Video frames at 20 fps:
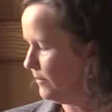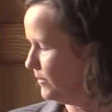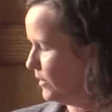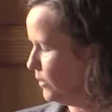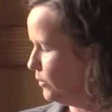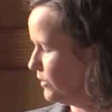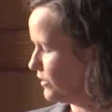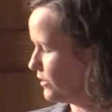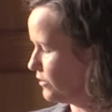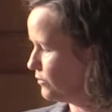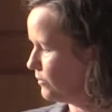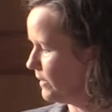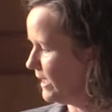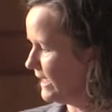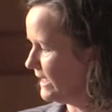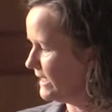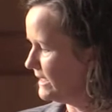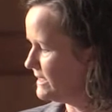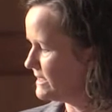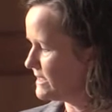with a
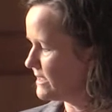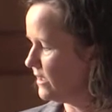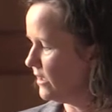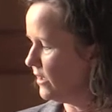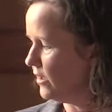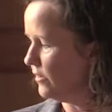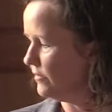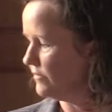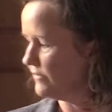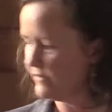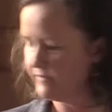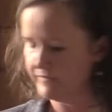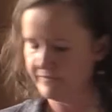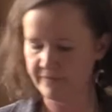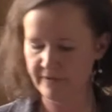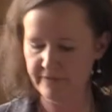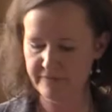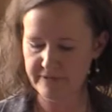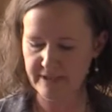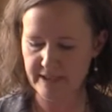rise of
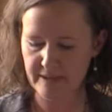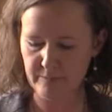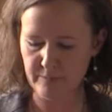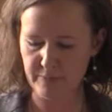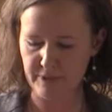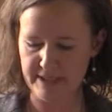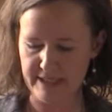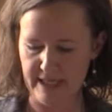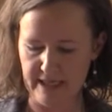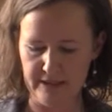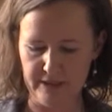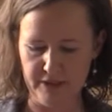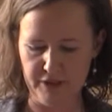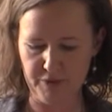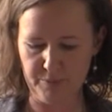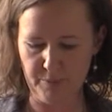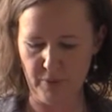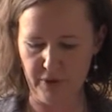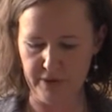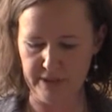15
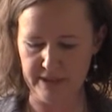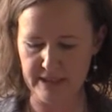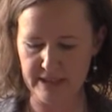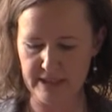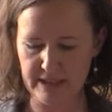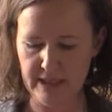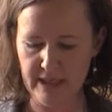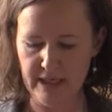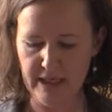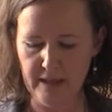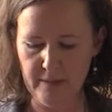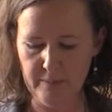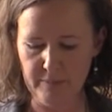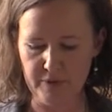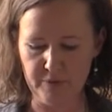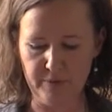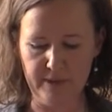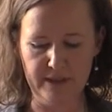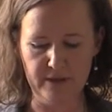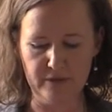percentage points
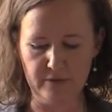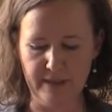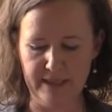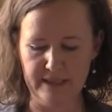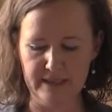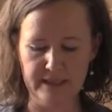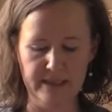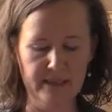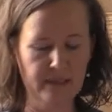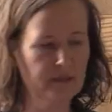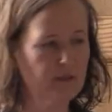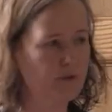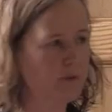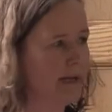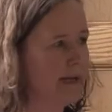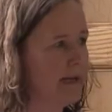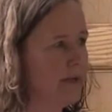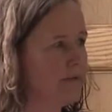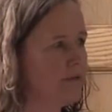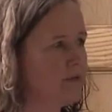between
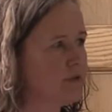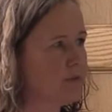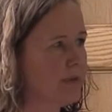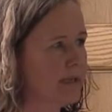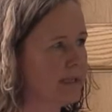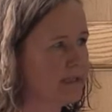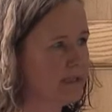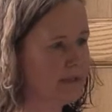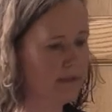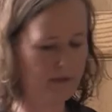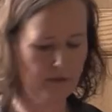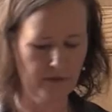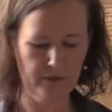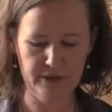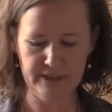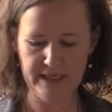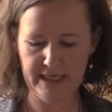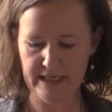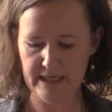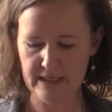2012 and
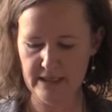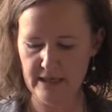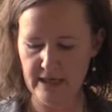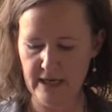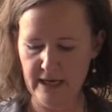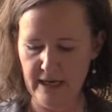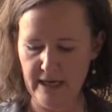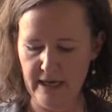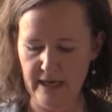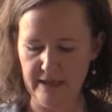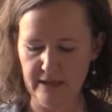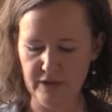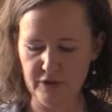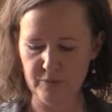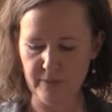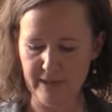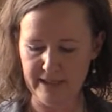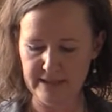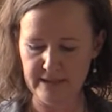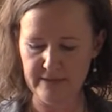2013, and a
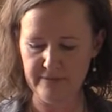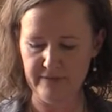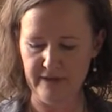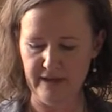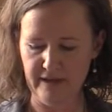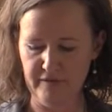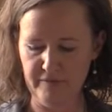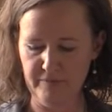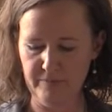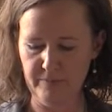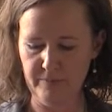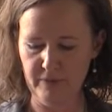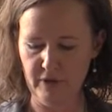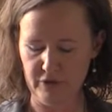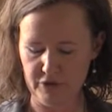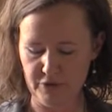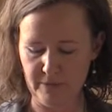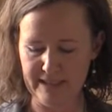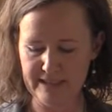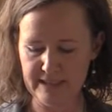
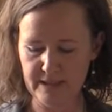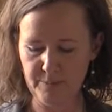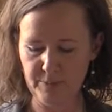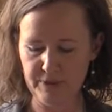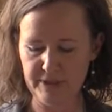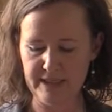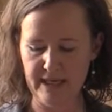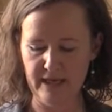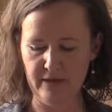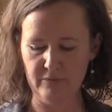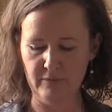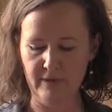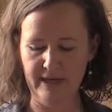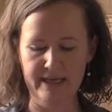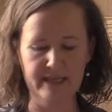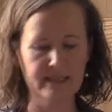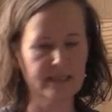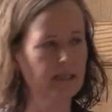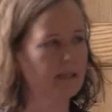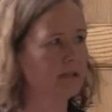20%
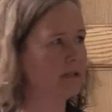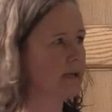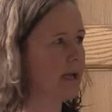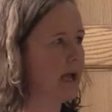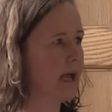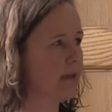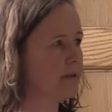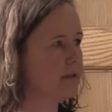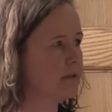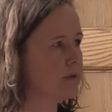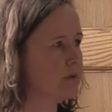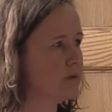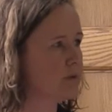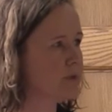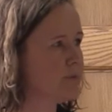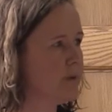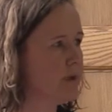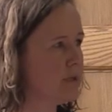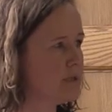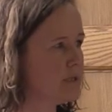rise in the Catholic
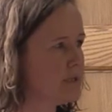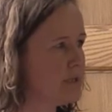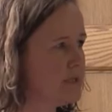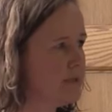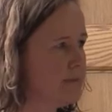response.